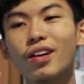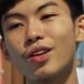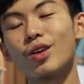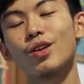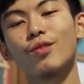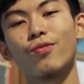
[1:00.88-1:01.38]
a
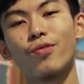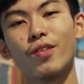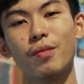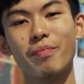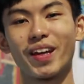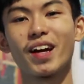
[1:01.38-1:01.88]
lot of
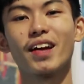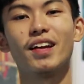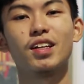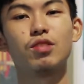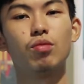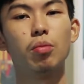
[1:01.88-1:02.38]

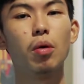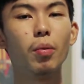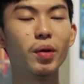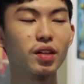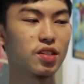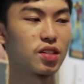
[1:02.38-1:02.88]
mechanics
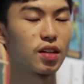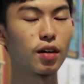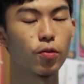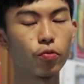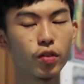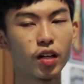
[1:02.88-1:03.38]
revolving the
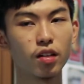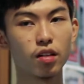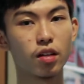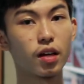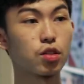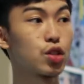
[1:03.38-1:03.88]
staff that
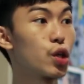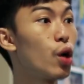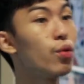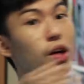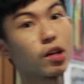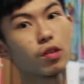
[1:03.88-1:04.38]
get
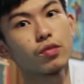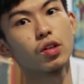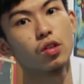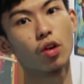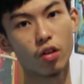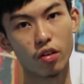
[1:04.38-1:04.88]
thrown out of
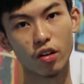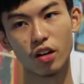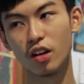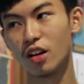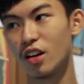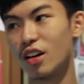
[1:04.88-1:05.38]
the door
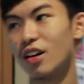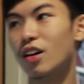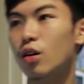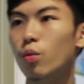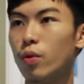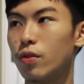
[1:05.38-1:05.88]

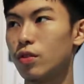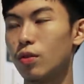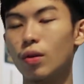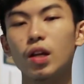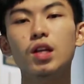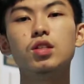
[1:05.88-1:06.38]
with the
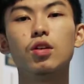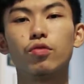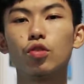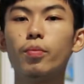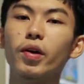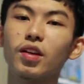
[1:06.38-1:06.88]
release
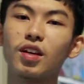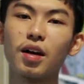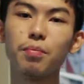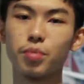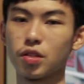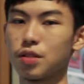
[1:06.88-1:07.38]
of 2 Point
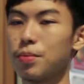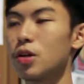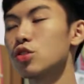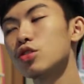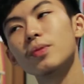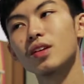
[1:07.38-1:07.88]
Campus,
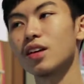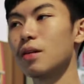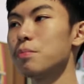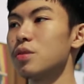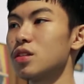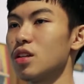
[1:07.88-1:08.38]
because 2 Point
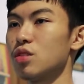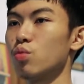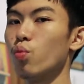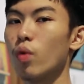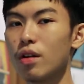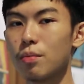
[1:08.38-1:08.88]
Campus is
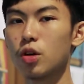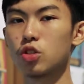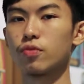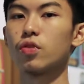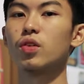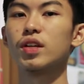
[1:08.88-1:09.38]
very
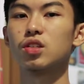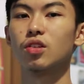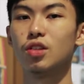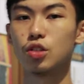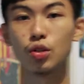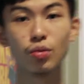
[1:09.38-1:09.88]
much focused
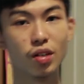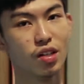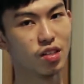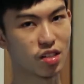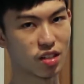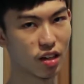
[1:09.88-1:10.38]
on the
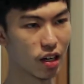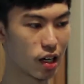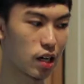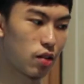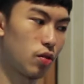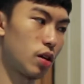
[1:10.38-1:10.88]
students
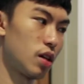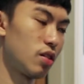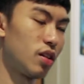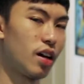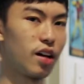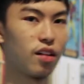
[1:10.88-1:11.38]

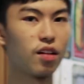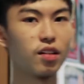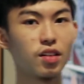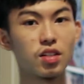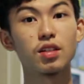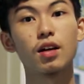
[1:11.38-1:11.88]
rather than
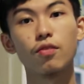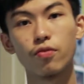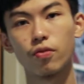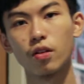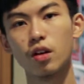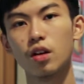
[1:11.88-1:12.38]
the staff.